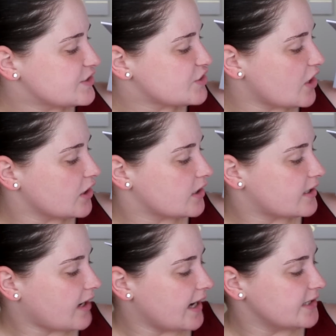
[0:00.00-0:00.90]
dark
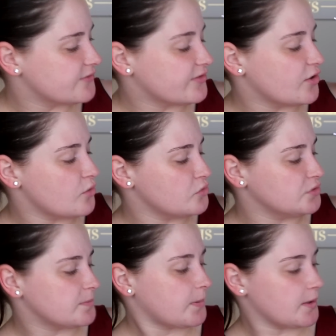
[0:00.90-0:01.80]
kind of
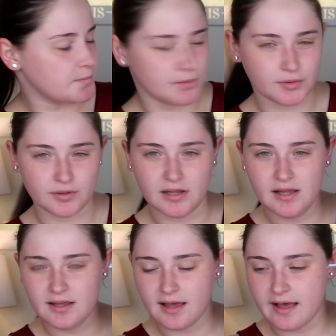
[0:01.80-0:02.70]
gold purple
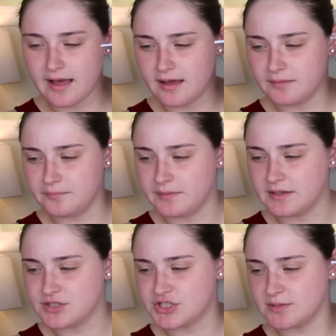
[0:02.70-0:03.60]

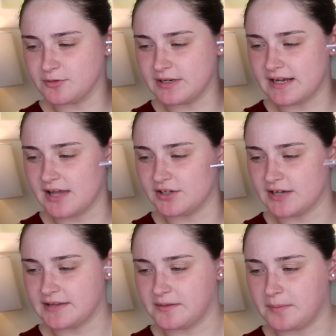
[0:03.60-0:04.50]
shimmery color
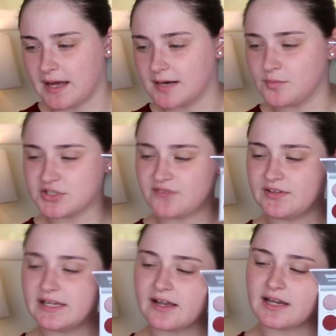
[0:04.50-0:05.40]
at the bottom, which I
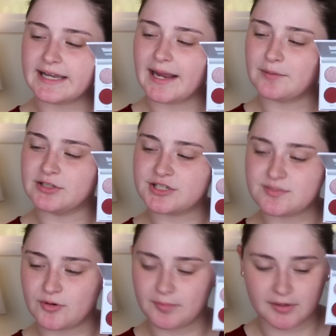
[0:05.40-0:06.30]
feel like on camera looks
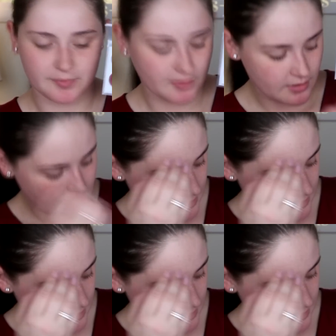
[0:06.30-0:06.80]
more purple.